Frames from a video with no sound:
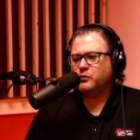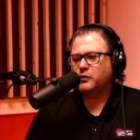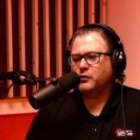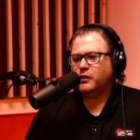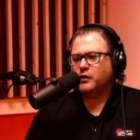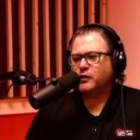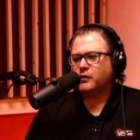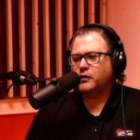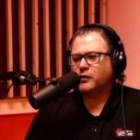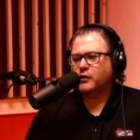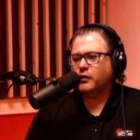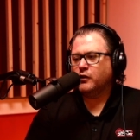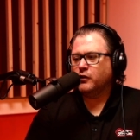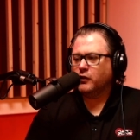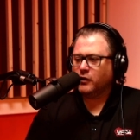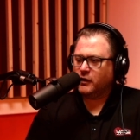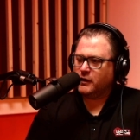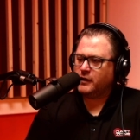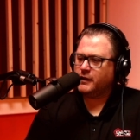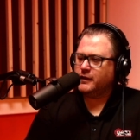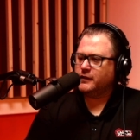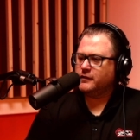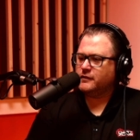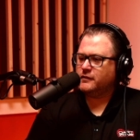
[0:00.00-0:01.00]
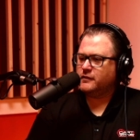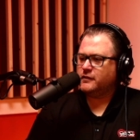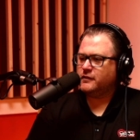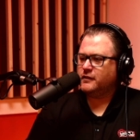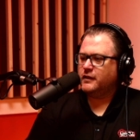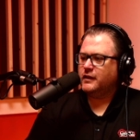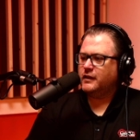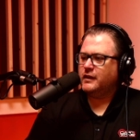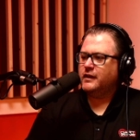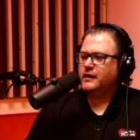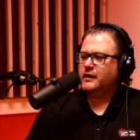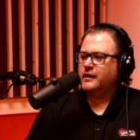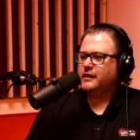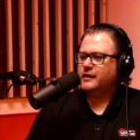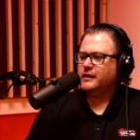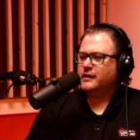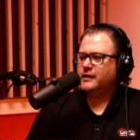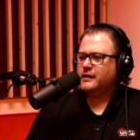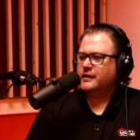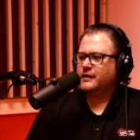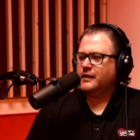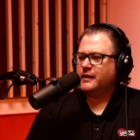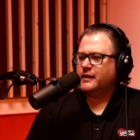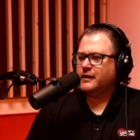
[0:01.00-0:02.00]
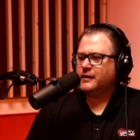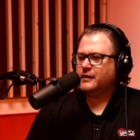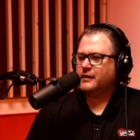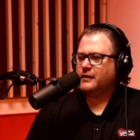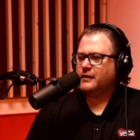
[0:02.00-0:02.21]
our audience, that